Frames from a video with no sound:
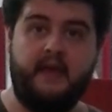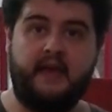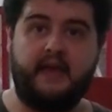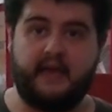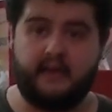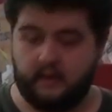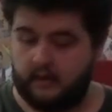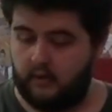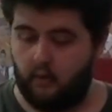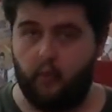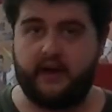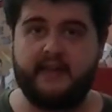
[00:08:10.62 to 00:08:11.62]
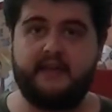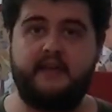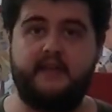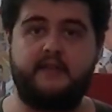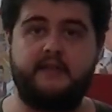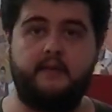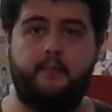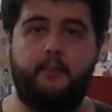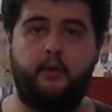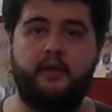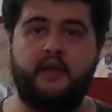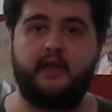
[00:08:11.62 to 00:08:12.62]
And what I did is
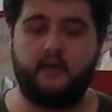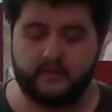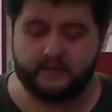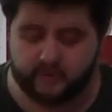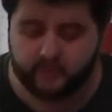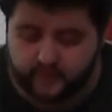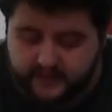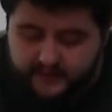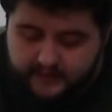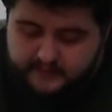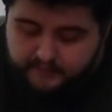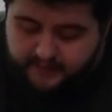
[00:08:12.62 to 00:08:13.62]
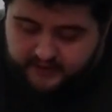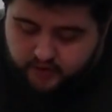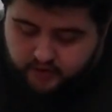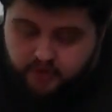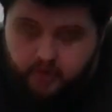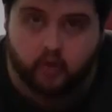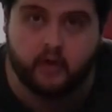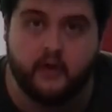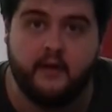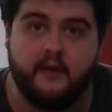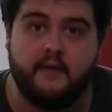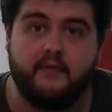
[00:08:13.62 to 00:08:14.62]
putting here the suitcase, making sure
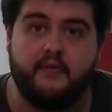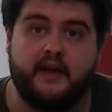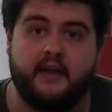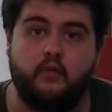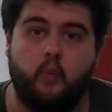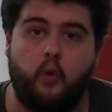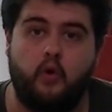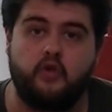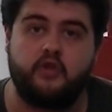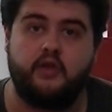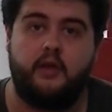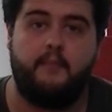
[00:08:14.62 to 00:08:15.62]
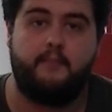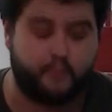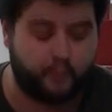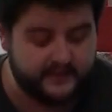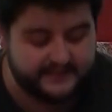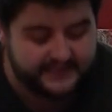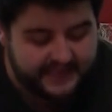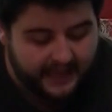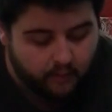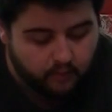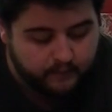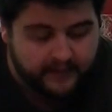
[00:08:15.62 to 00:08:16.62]
that it was pressed
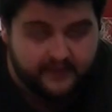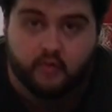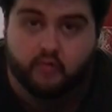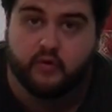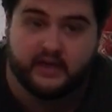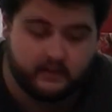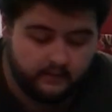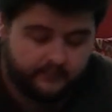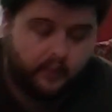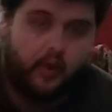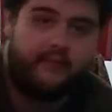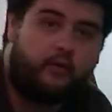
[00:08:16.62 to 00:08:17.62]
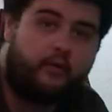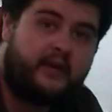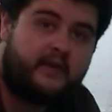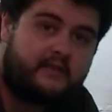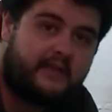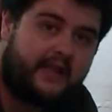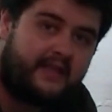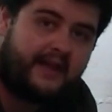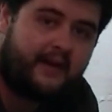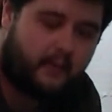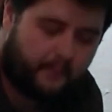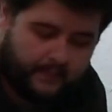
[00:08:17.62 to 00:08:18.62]
down by the rubber rings, like
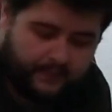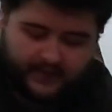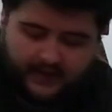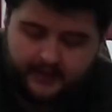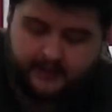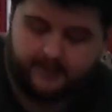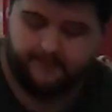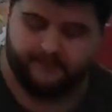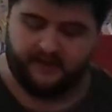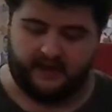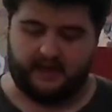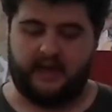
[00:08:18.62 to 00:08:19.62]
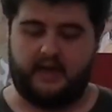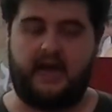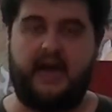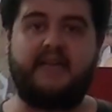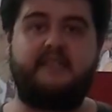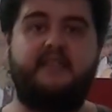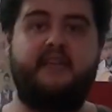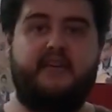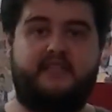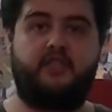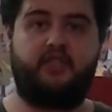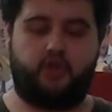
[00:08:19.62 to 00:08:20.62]
that, acting as
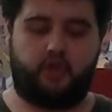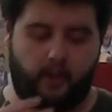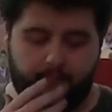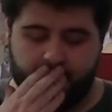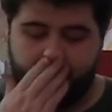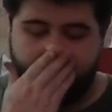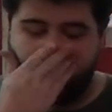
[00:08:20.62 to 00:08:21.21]
a stop.